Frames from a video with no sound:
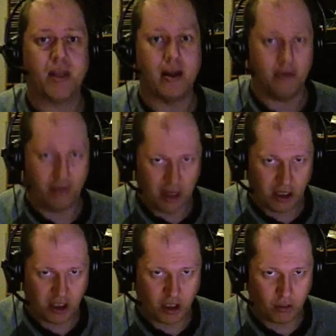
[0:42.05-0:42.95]
He
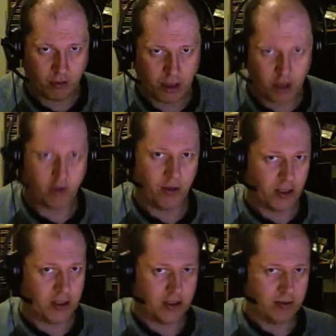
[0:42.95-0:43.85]
thinks so. He couldn't
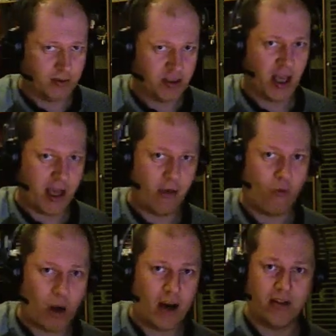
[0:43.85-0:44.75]
say
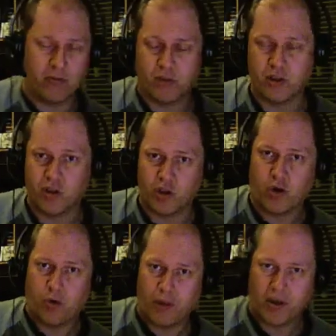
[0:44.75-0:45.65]
100%
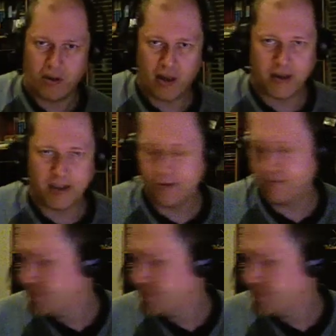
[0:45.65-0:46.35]
sure, but he thinks so.